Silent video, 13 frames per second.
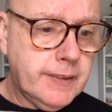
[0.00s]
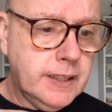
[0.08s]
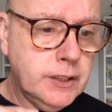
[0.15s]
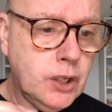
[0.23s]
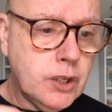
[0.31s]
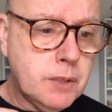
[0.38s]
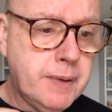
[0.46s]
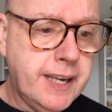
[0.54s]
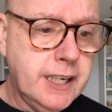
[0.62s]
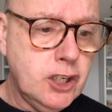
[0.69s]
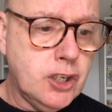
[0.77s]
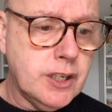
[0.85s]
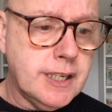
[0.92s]
those
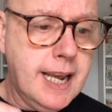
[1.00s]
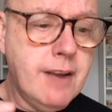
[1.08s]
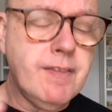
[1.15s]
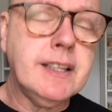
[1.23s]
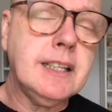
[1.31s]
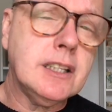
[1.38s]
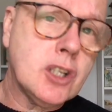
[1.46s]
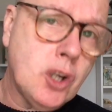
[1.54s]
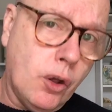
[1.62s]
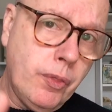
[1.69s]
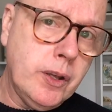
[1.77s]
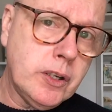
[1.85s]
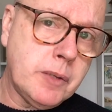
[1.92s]
pages, everything that's
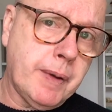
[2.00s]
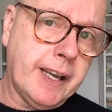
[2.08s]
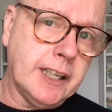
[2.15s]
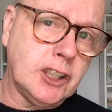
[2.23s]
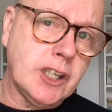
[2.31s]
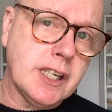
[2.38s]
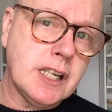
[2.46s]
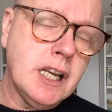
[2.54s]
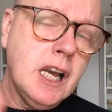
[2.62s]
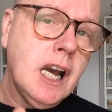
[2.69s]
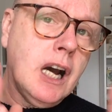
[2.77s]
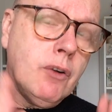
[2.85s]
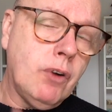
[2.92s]
on those pages
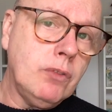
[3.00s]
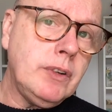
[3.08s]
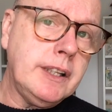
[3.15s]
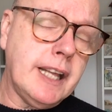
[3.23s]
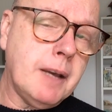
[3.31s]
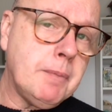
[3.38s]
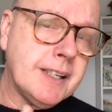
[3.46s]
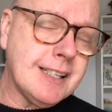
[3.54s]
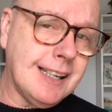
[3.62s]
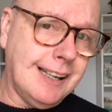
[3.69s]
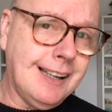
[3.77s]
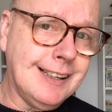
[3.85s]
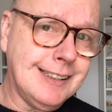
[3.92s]
are only there because
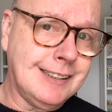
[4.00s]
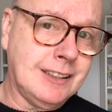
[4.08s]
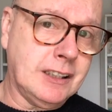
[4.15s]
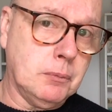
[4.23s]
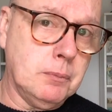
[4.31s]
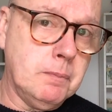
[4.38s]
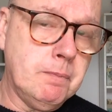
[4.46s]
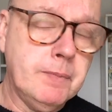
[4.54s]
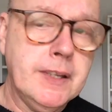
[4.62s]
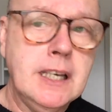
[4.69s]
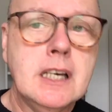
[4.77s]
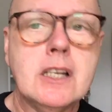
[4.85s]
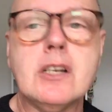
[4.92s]
I liked them.
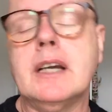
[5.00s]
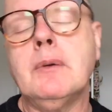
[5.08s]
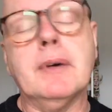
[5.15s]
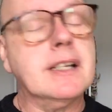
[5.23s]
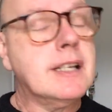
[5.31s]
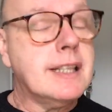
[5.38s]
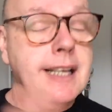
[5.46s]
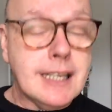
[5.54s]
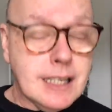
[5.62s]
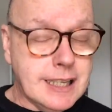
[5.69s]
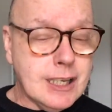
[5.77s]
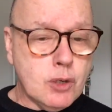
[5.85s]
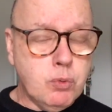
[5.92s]
So anyway, so
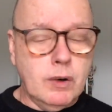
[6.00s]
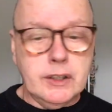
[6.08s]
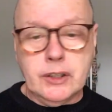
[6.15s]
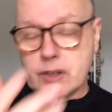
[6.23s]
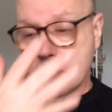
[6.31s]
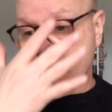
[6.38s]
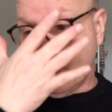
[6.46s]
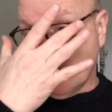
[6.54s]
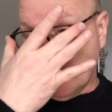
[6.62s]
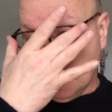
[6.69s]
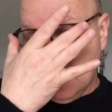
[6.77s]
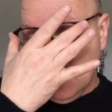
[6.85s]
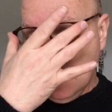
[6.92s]
that's one use
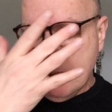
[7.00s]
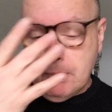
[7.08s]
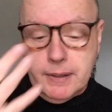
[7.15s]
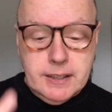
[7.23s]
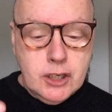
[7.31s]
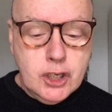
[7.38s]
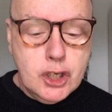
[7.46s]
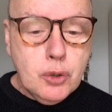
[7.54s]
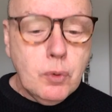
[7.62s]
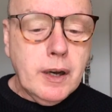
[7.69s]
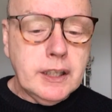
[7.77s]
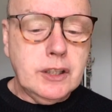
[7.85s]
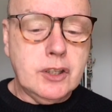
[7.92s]
for it. But
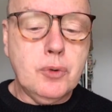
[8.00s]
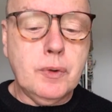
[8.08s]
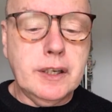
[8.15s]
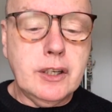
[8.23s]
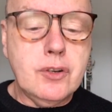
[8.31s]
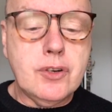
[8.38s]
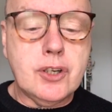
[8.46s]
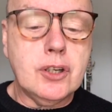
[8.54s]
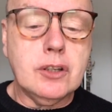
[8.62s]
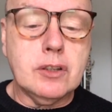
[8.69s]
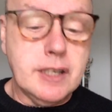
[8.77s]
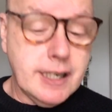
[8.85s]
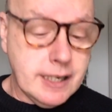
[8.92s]
do I use
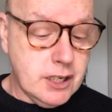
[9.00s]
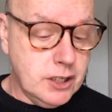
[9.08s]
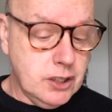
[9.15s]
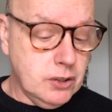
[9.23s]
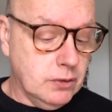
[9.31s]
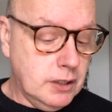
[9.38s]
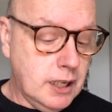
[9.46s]
journals? Yes, I do.